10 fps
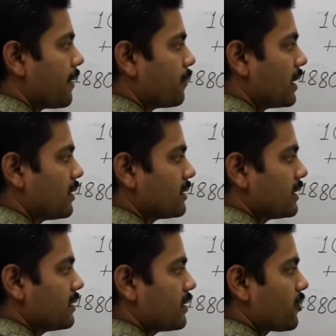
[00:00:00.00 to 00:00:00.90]
Because it
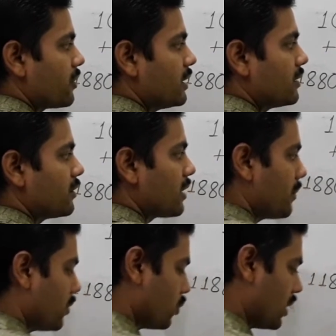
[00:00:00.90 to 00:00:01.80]
is a 3 digit
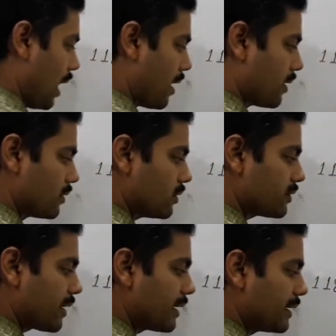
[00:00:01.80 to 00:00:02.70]
number, we are
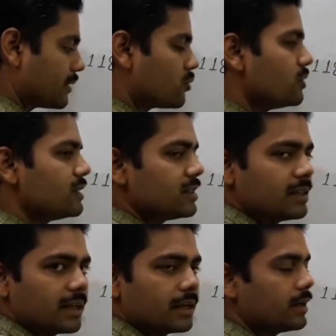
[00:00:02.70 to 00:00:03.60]
just writing 2 digit
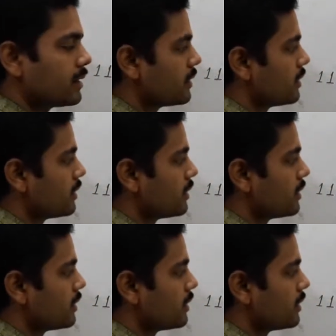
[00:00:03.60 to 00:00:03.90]
here.